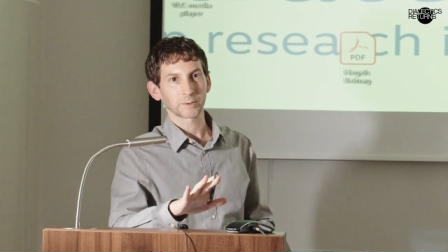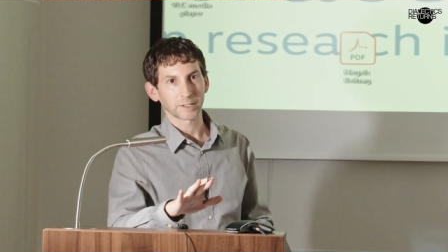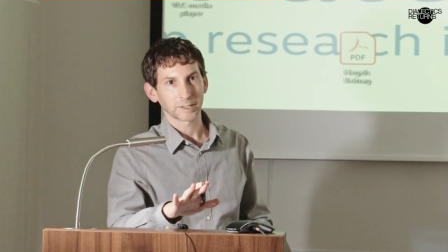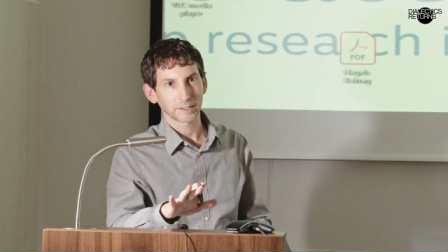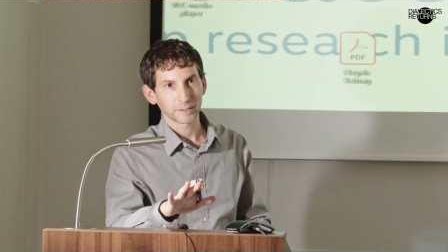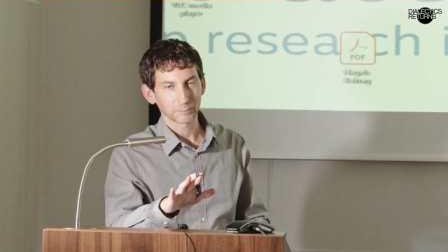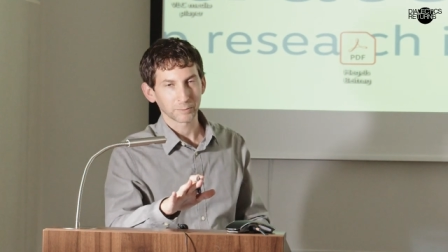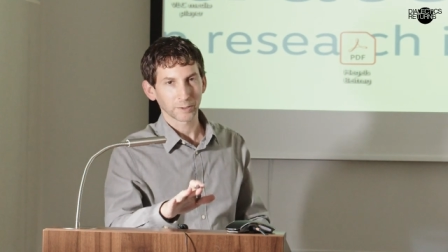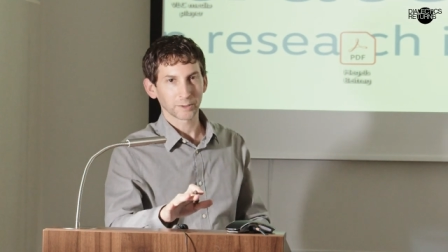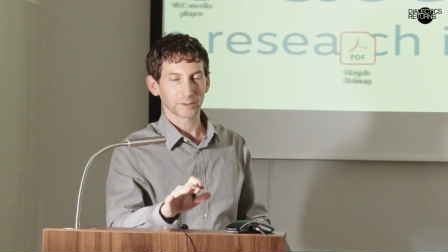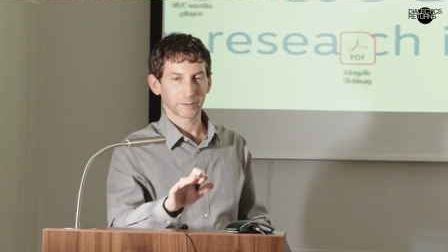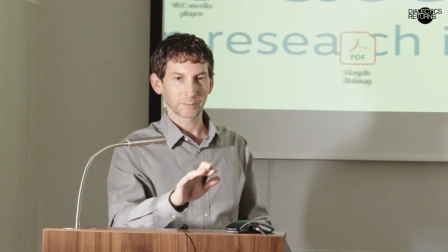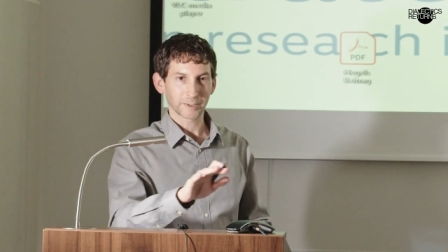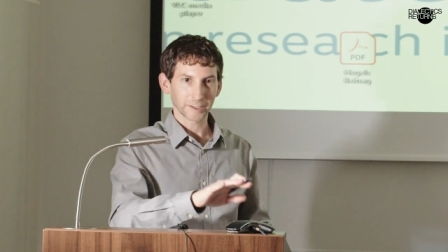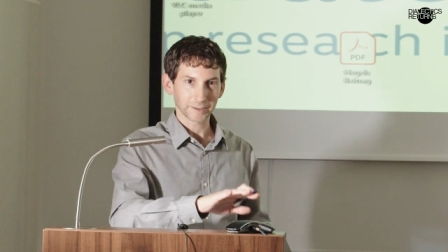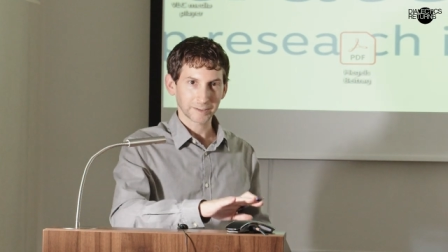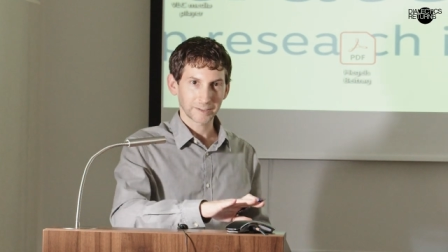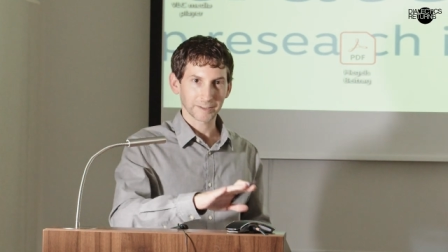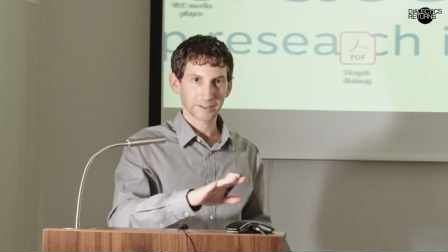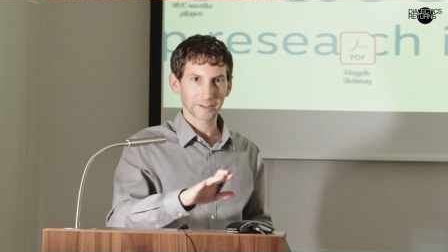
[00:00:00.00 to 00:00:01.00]
what he wrote
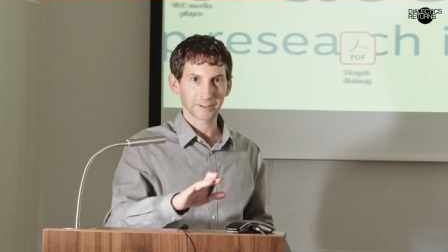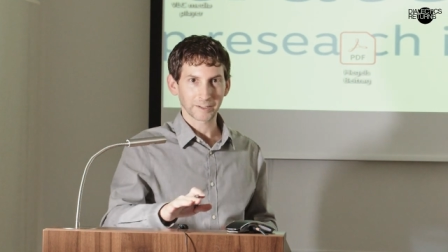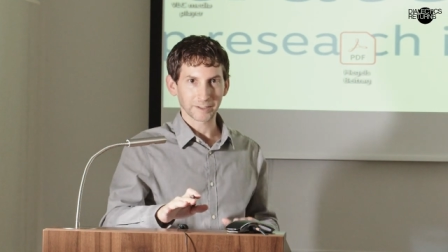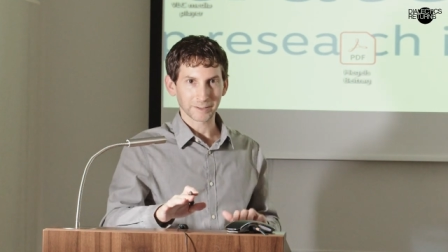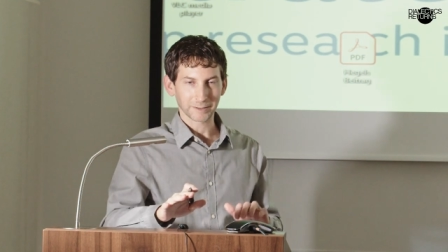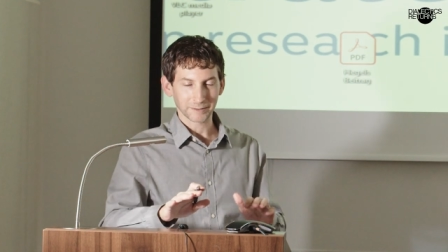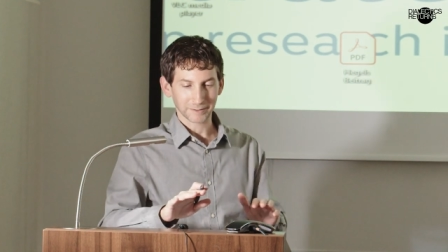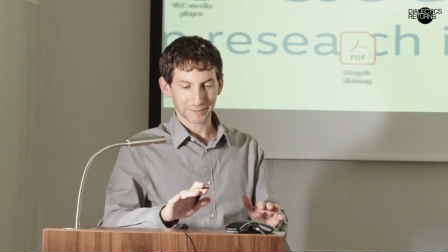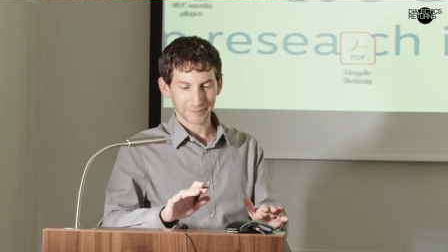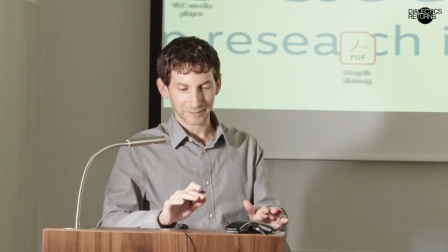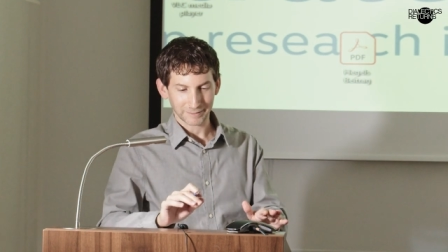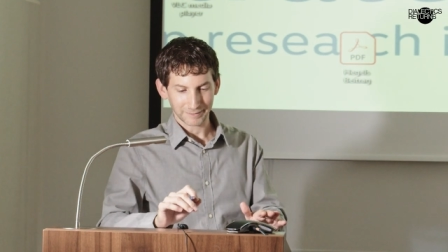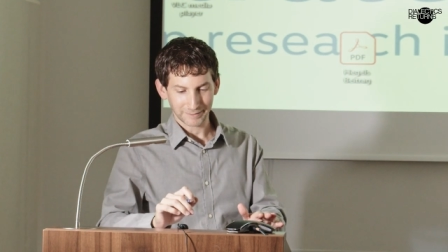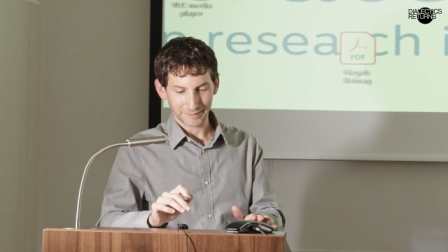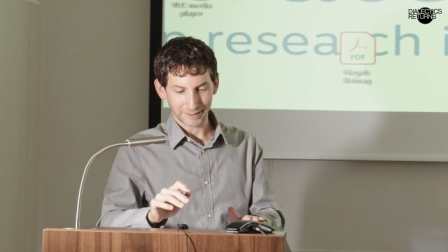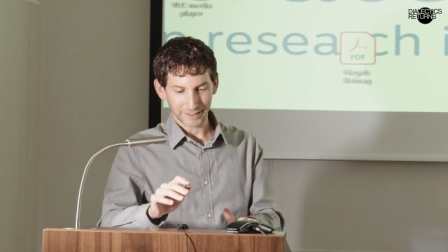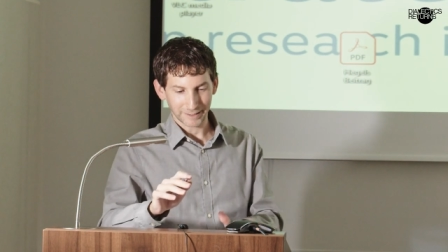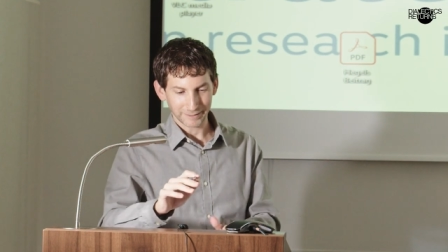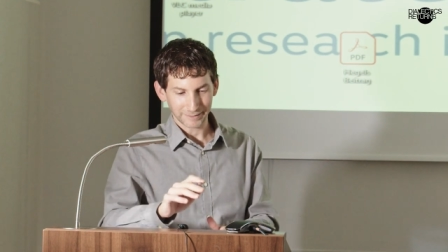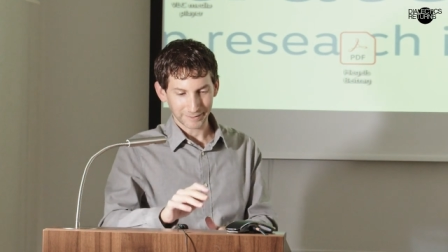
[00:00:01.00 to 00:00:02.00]
about Kierkegaard is
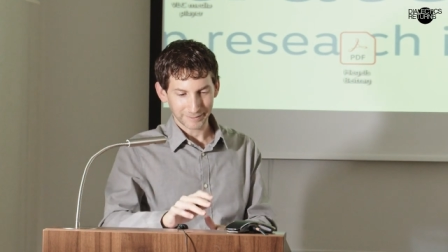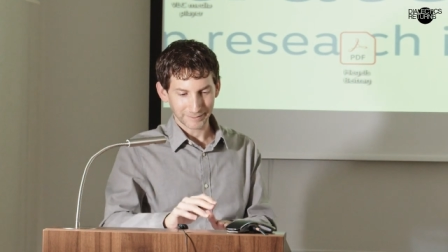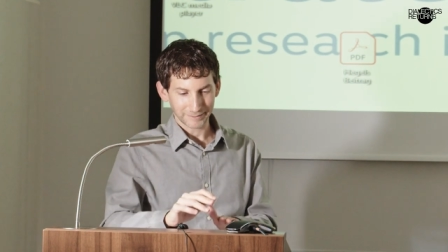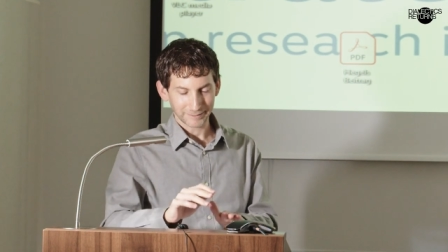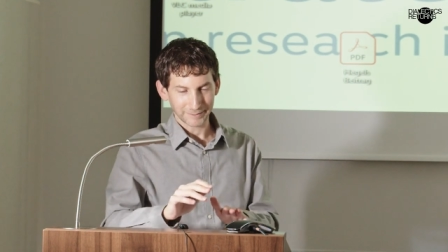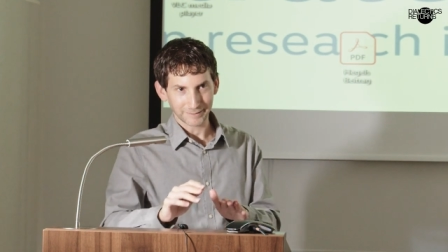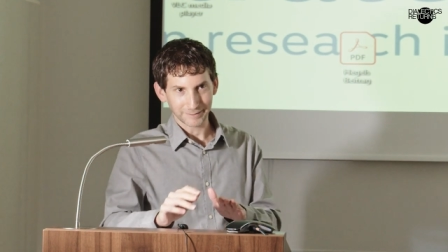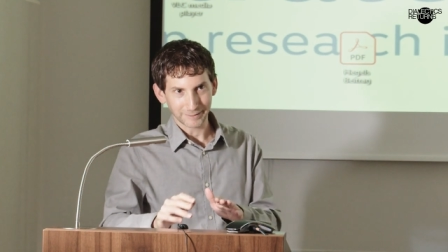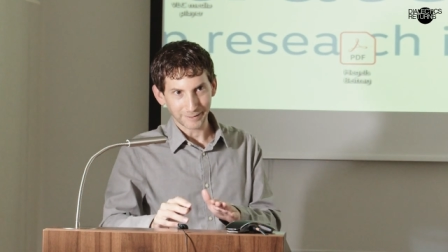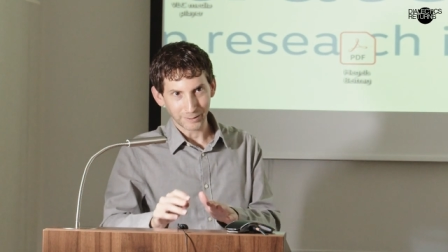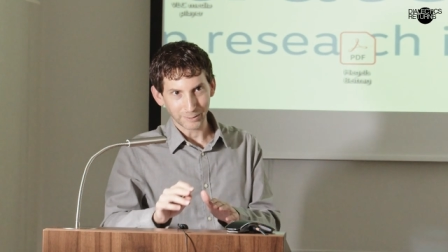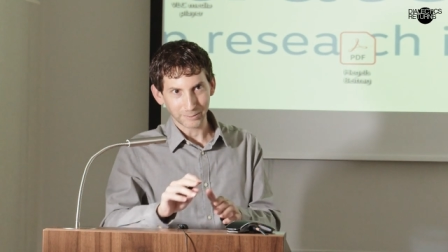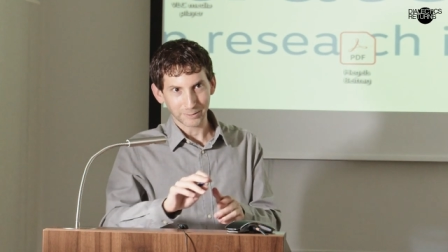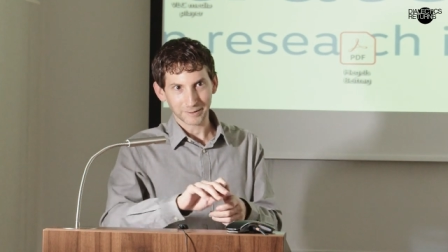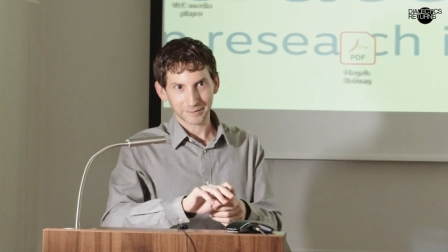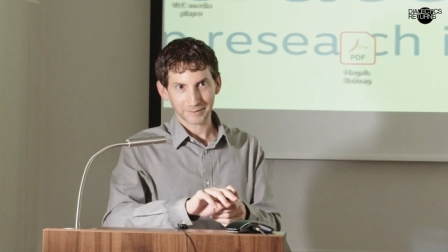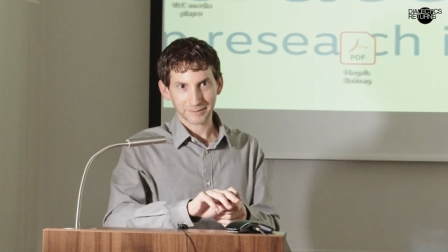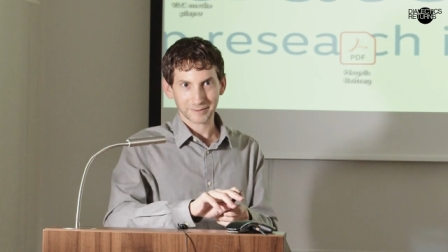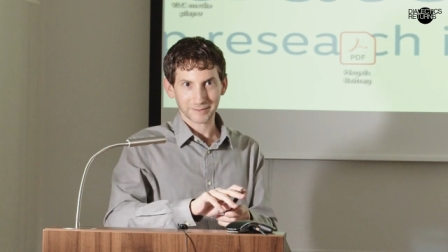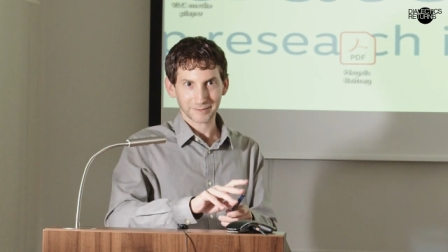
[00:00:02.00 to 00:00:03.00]
not
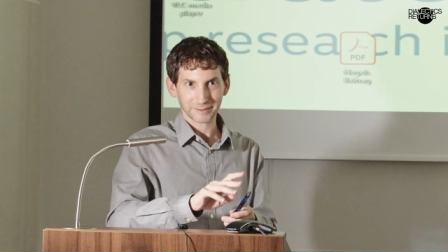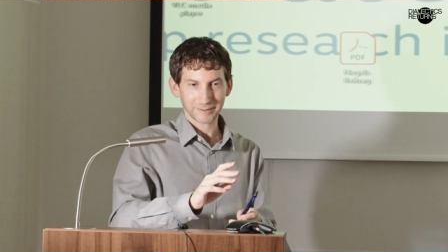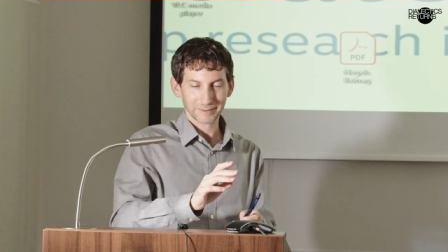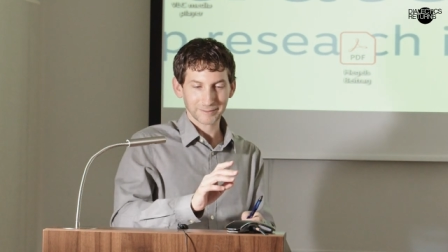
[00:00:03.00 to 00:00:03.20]
always